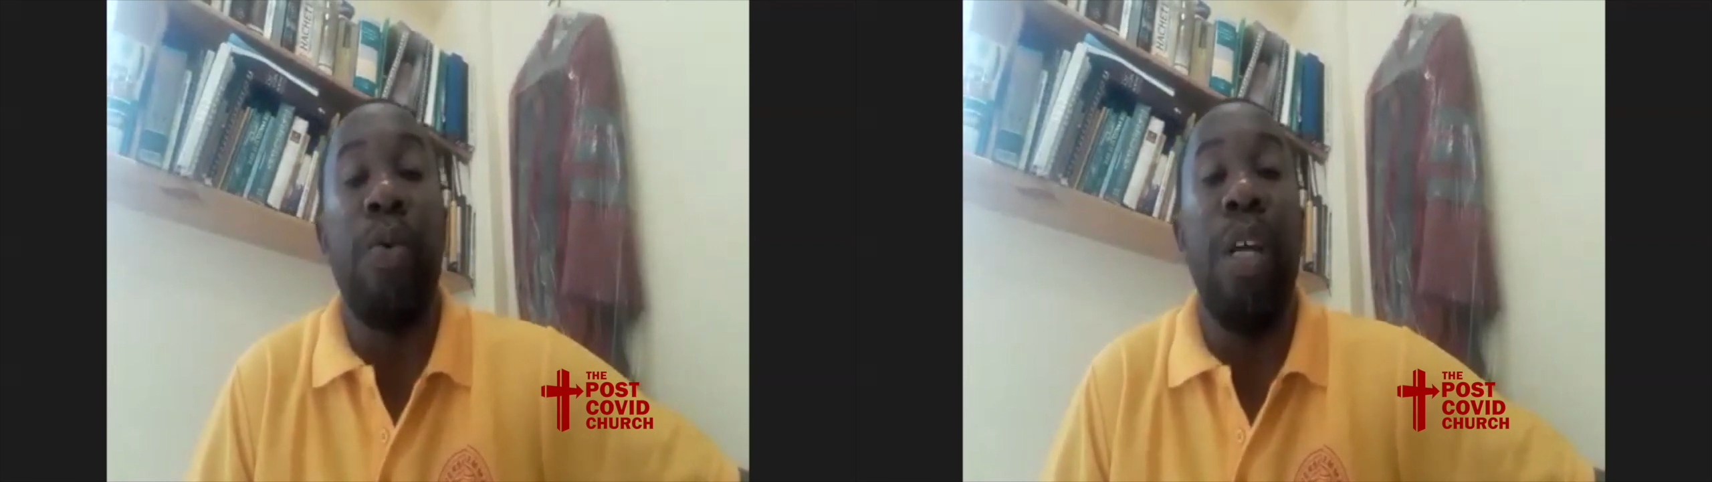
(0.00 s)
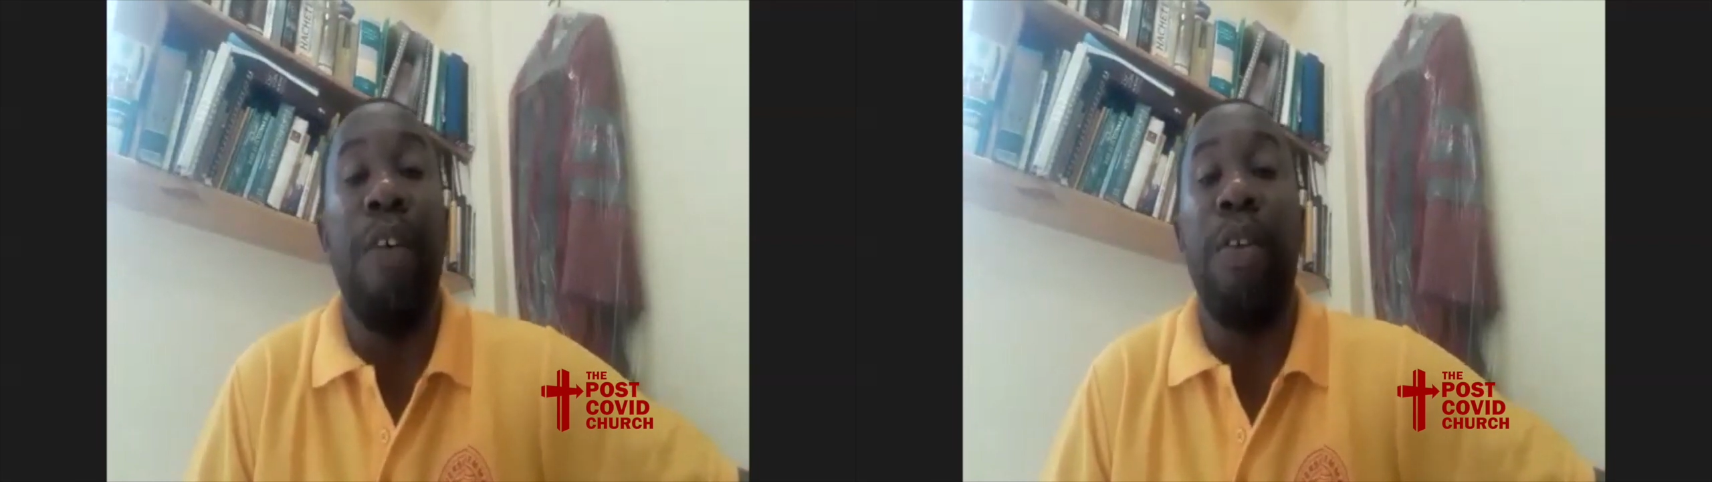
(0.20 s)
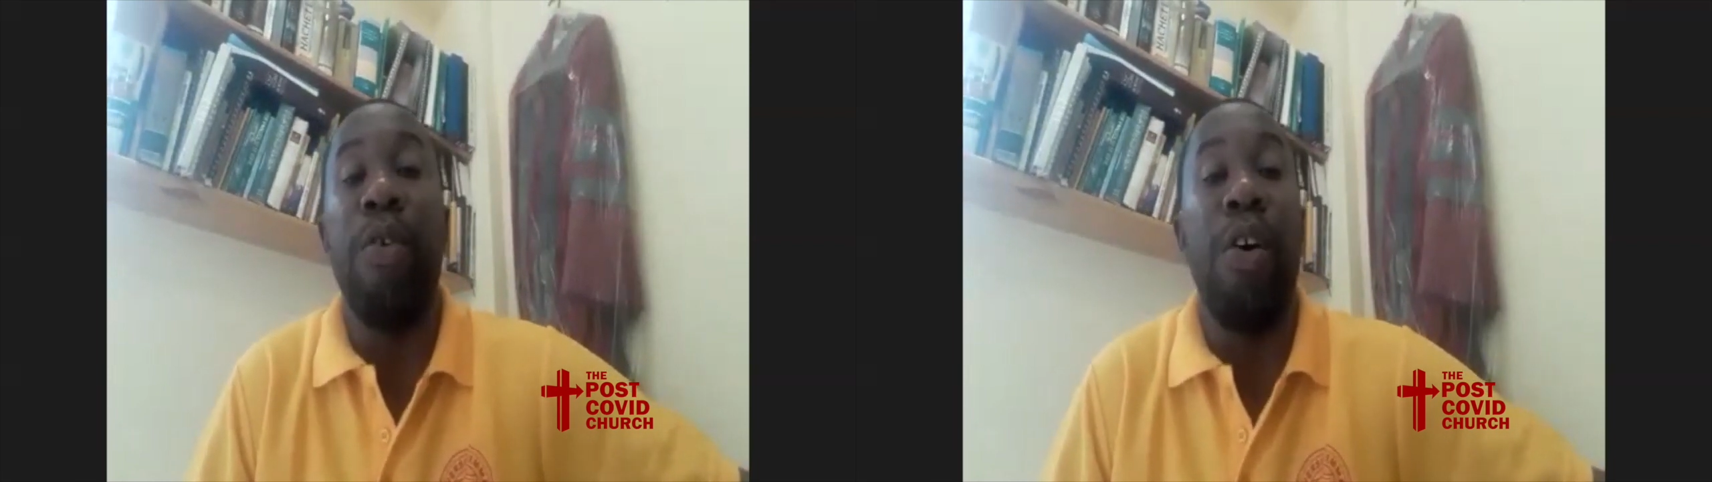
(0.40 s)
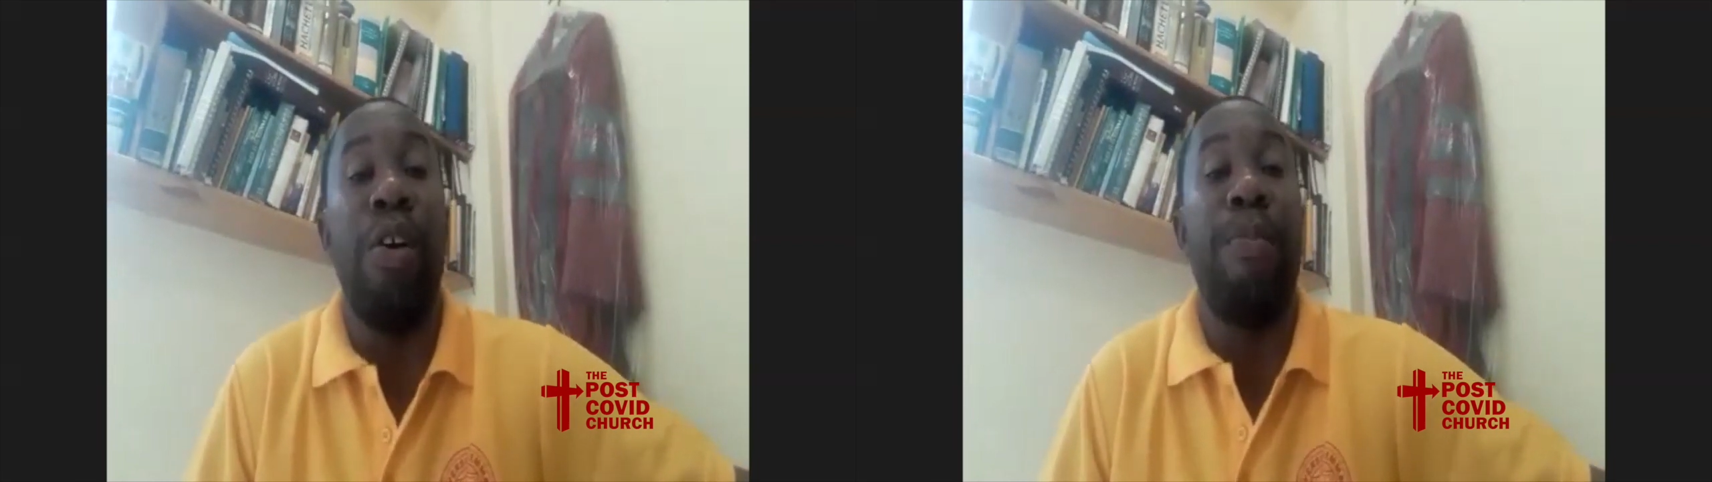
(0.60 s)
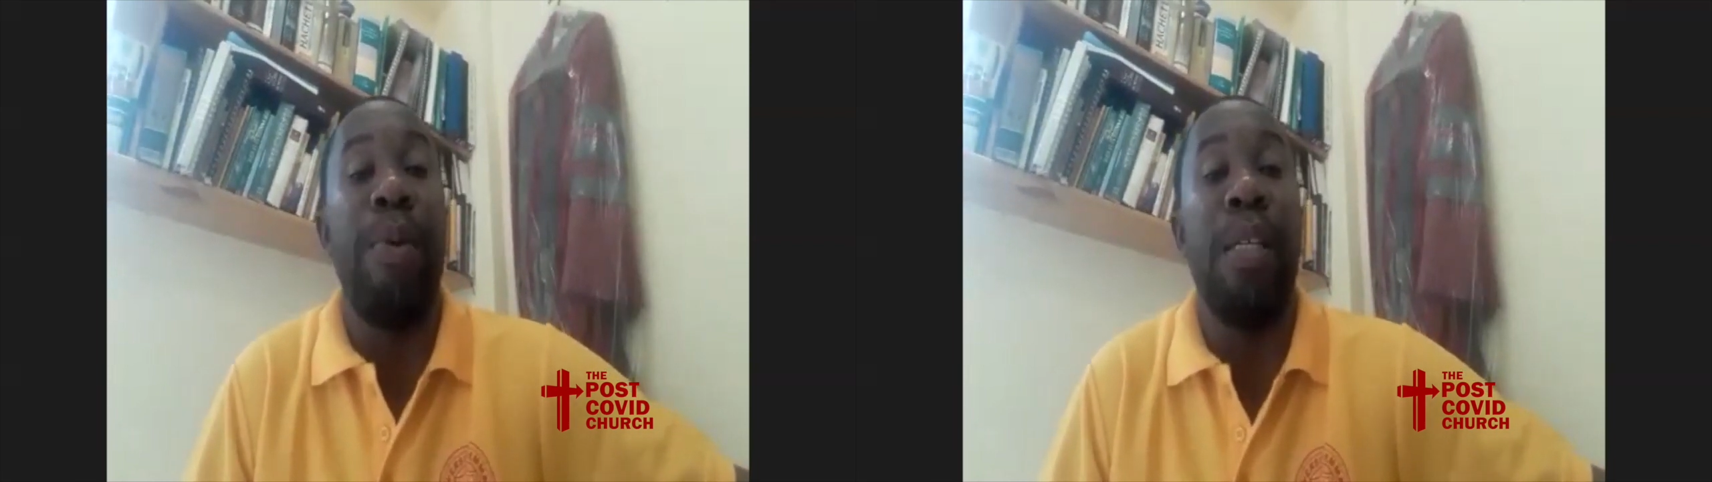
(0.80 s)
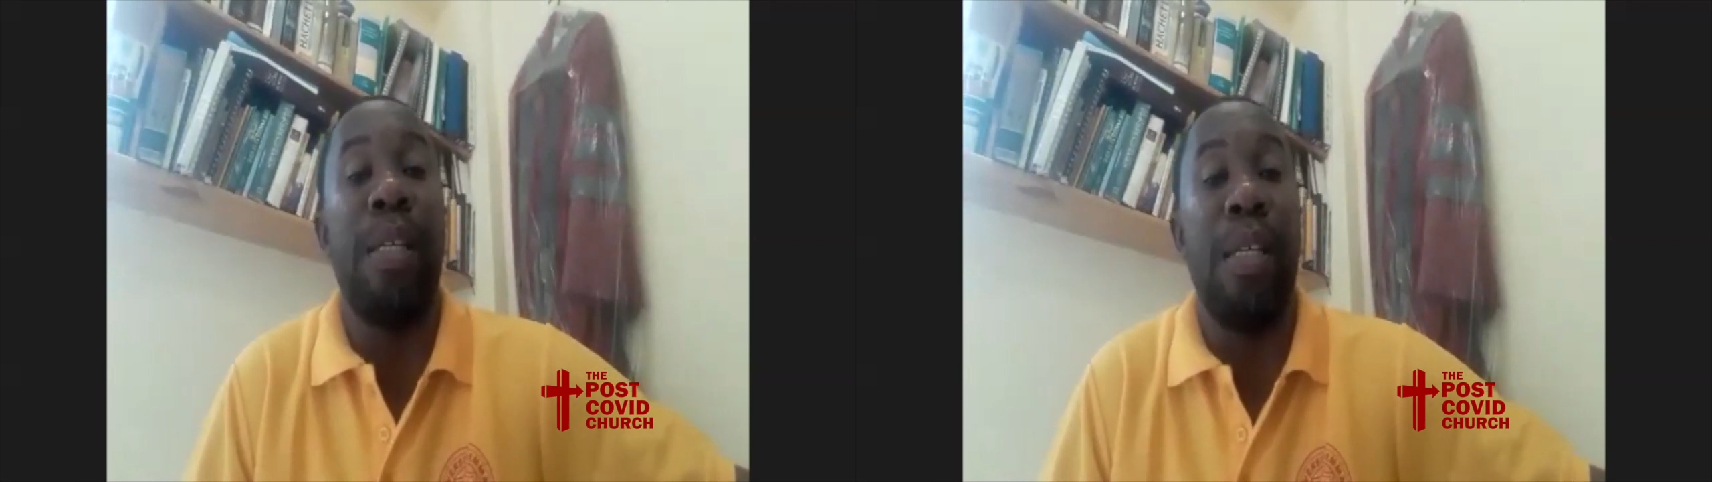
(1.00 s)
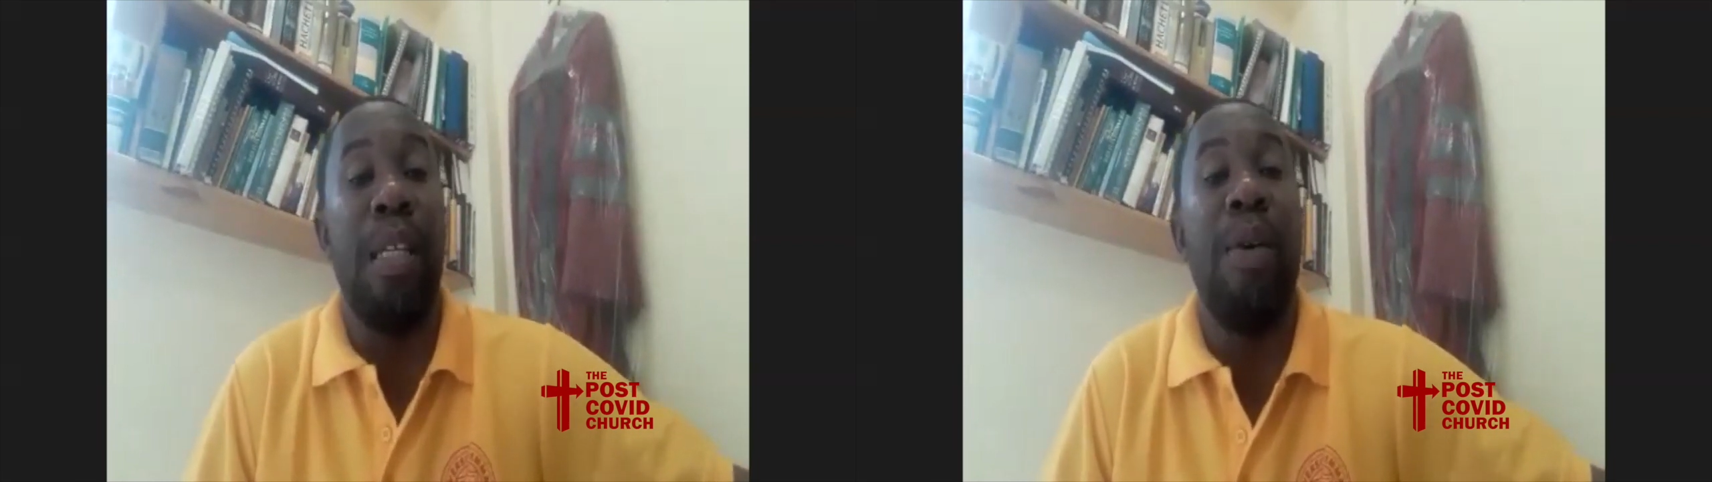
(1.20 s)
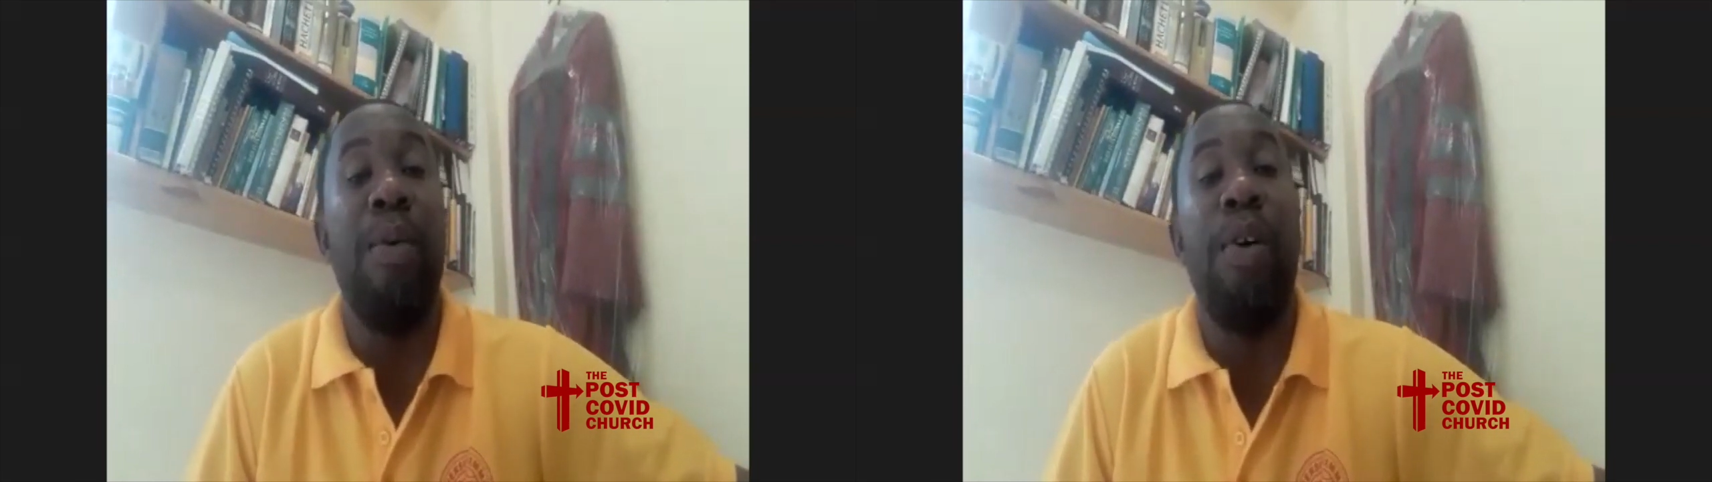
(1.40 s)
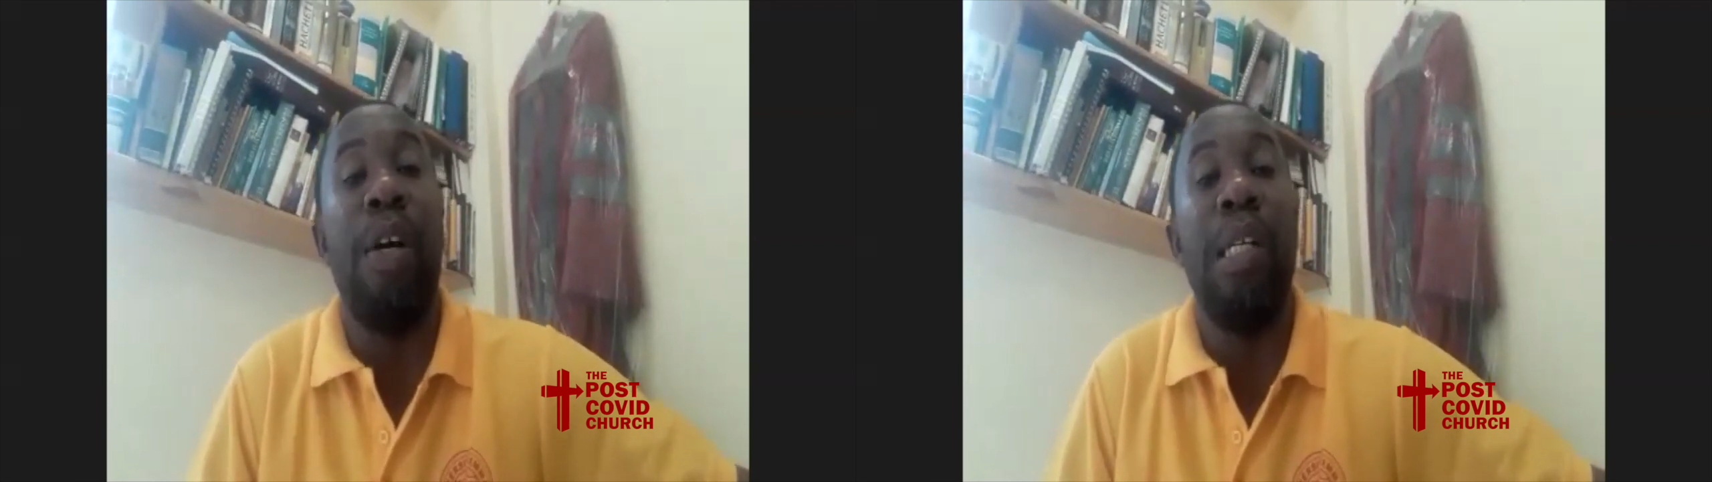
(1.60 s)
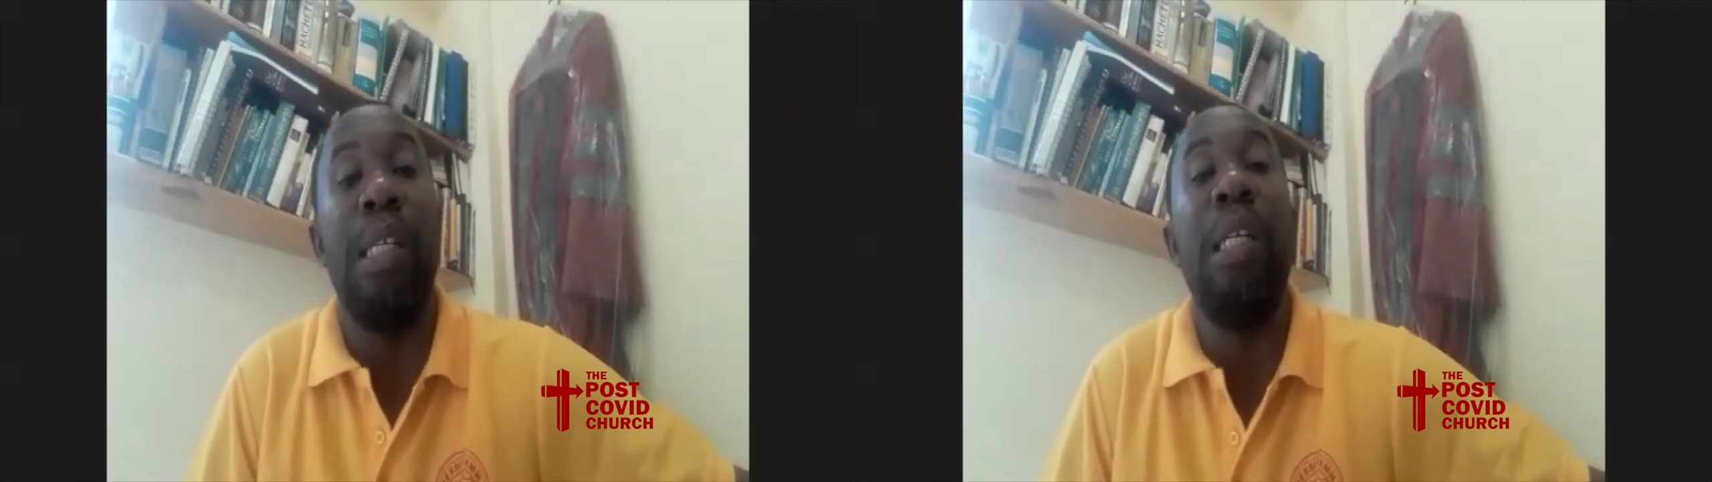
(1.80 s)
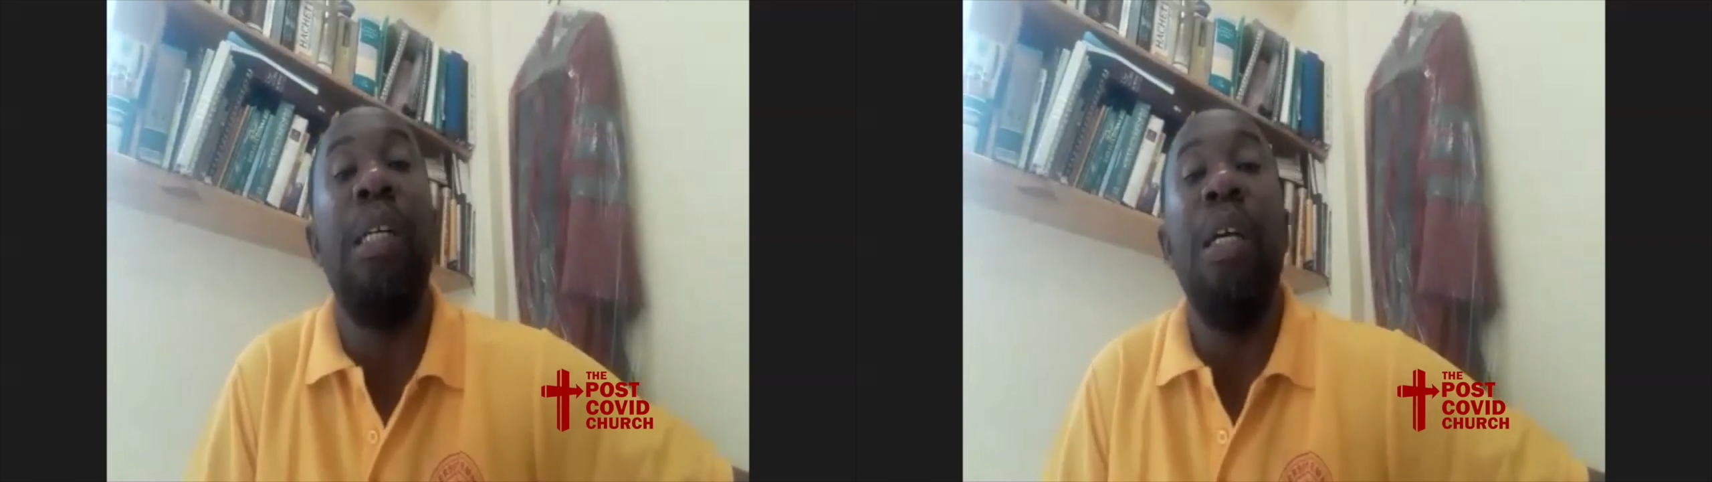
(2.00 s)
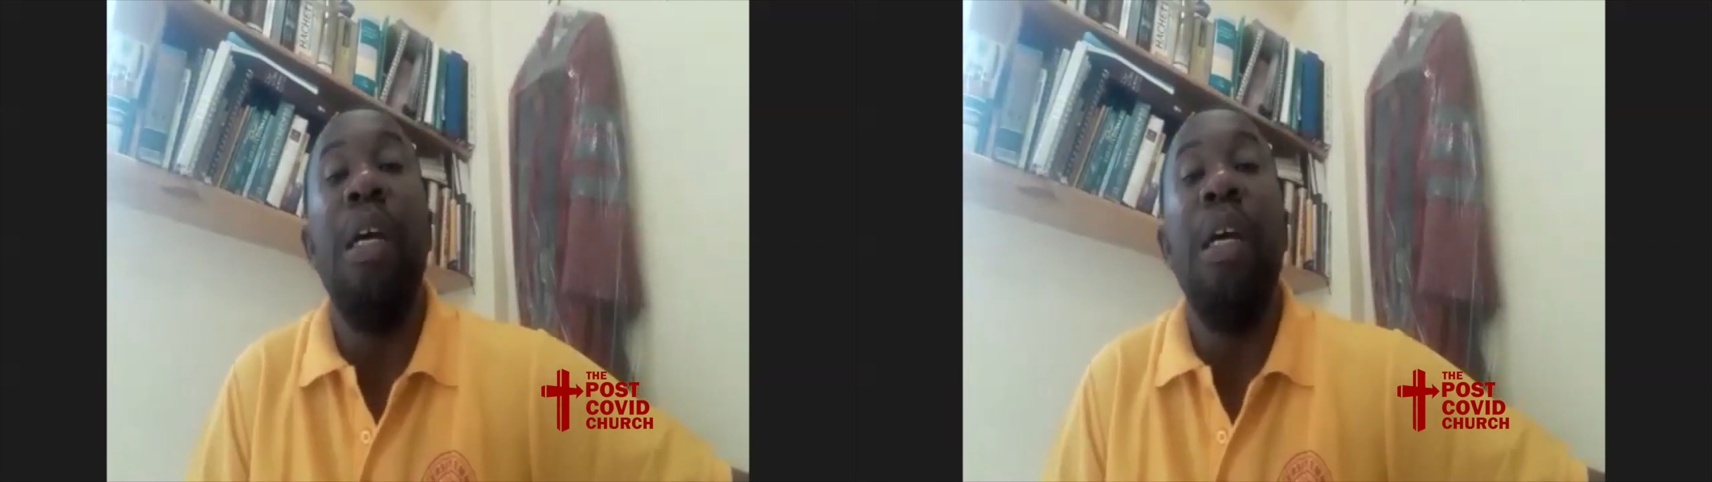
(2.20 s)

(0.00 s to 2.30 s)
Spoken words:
to live in other places in the world.